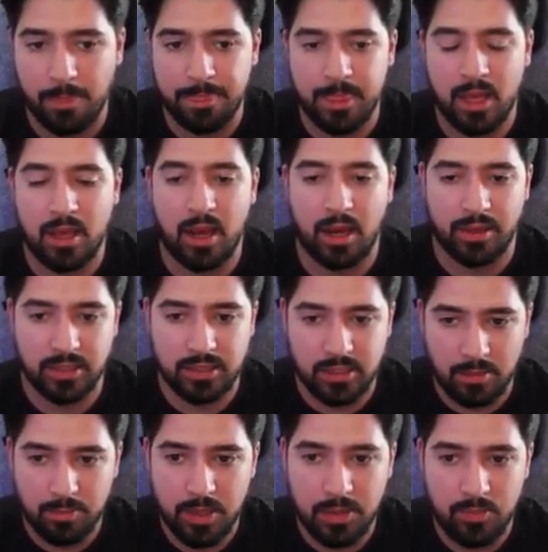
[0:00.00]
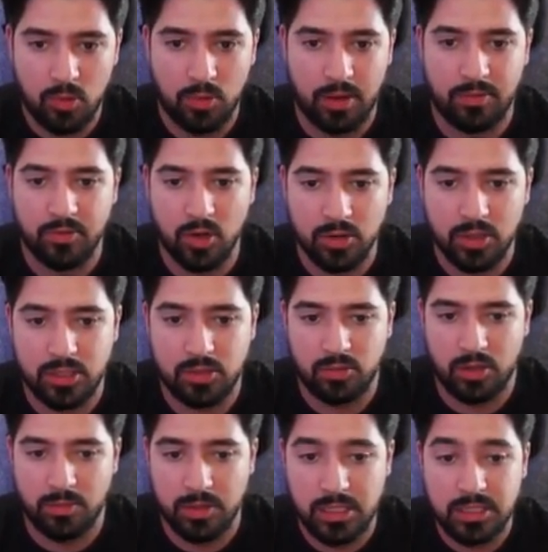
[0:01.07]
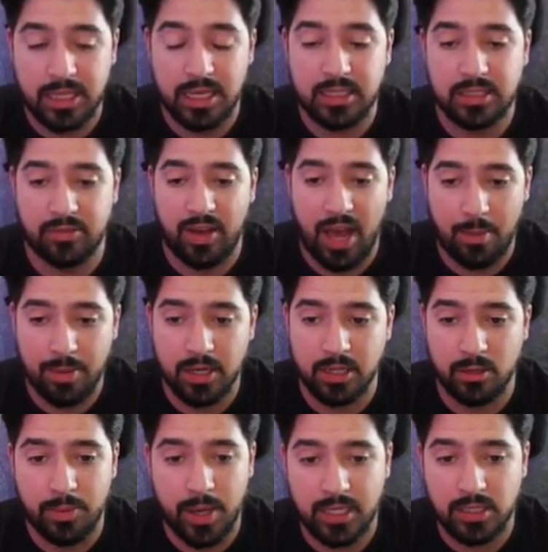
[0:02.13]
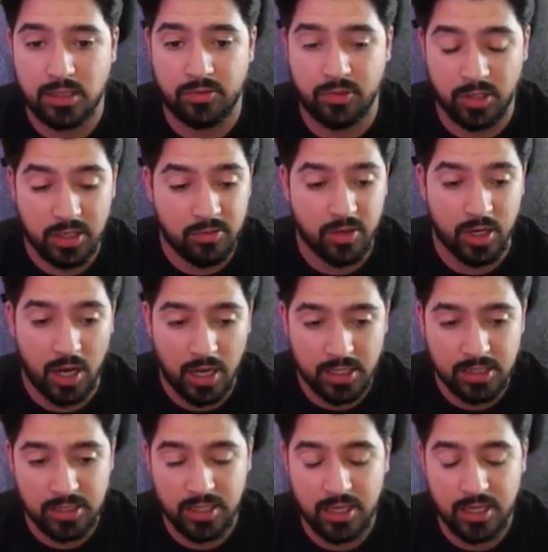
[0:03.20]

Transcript: I think some people, what I've noticed where mistakes have happened in the past for even us